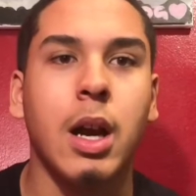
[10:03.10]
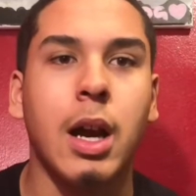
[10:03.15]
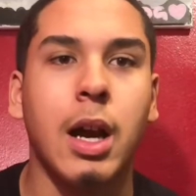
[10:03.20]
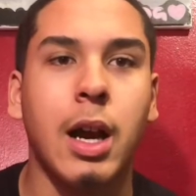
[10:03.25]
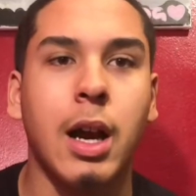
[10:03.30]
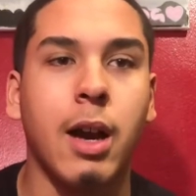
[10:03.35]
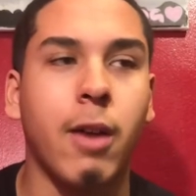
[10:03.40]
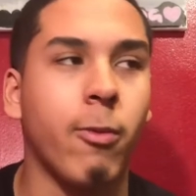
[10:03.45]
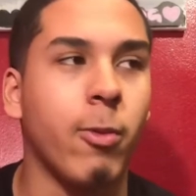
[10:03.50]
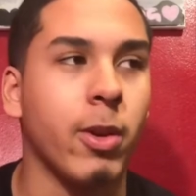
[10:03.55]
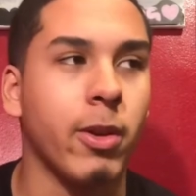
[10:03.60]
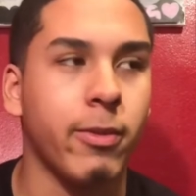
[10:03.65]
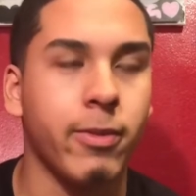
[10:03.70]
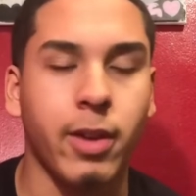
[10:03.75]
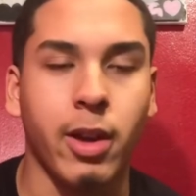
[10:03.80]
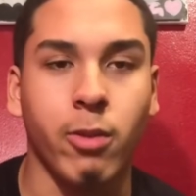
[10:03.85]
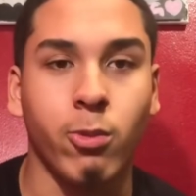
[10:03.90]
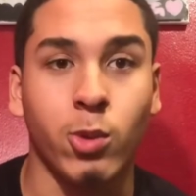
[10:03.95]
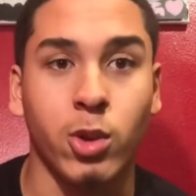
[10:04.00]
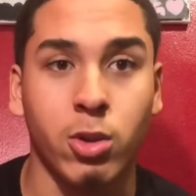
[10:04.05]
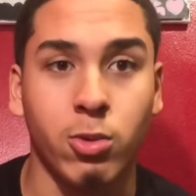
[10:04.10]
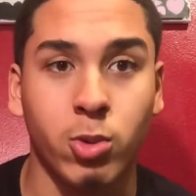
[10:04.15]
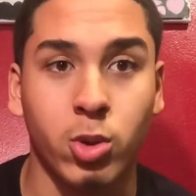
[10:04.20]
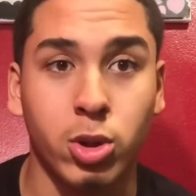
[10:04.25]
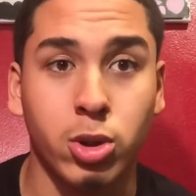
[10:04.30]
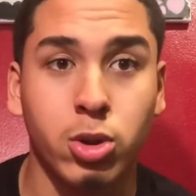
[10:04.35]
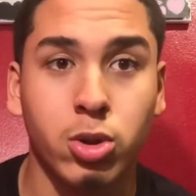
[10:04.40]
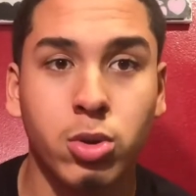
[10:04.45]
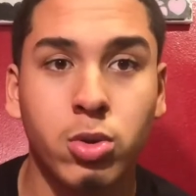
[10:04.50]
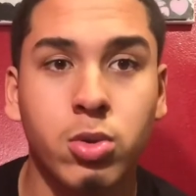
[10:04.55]
I don't want to fight no more
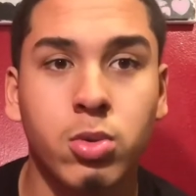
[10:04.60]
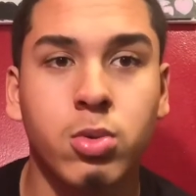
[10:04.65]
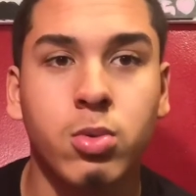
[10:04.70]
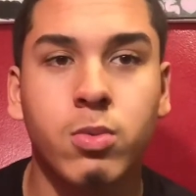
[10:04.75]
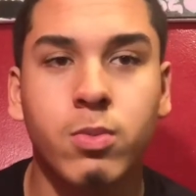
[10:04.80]
too.